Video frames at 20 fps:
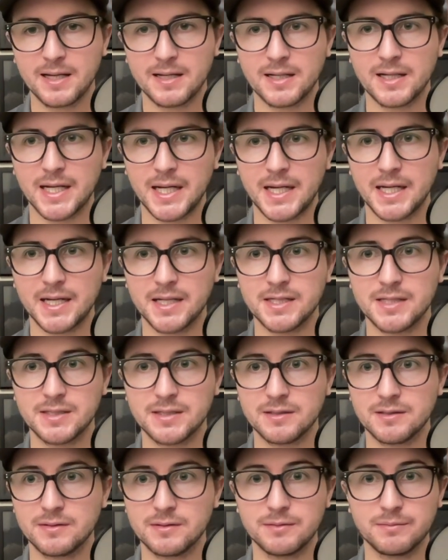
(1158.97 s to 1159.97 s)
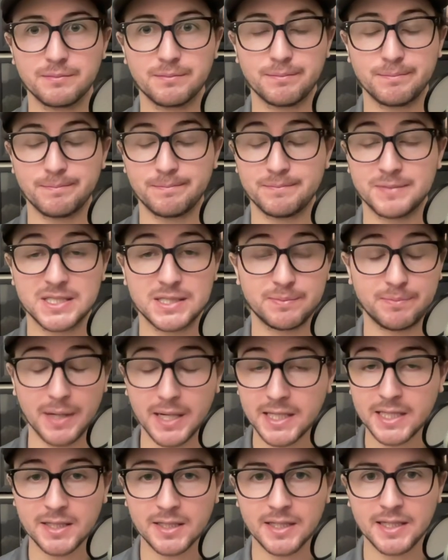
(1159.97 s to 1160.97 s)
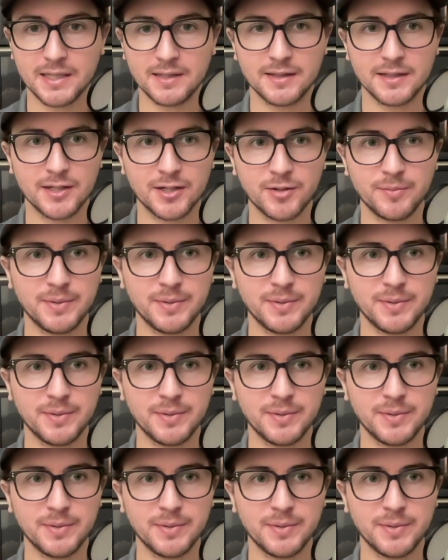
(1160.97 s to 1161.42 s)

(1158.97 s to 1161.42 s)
and speculate a little